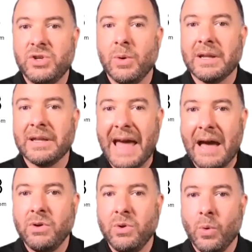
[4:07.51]
to
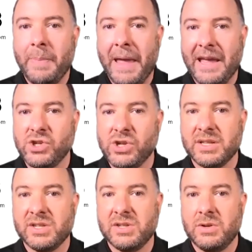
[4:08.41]
allow your
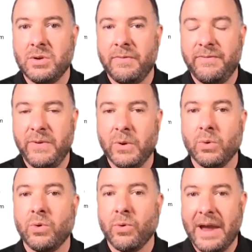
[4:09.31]
patients to feel
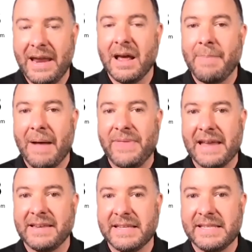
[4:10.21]
great about
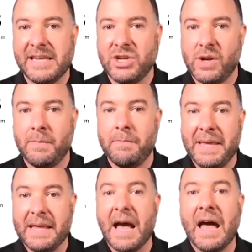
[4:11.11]
that decision
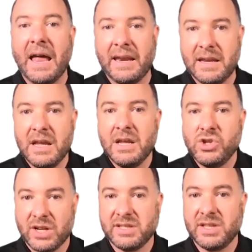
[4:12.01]
beyond
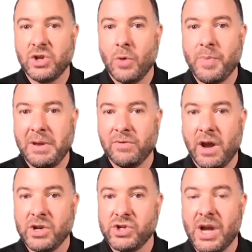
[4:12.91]
just the dopamine
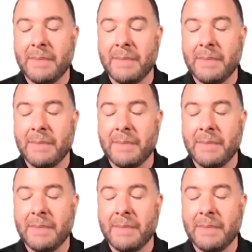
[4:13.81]
rush?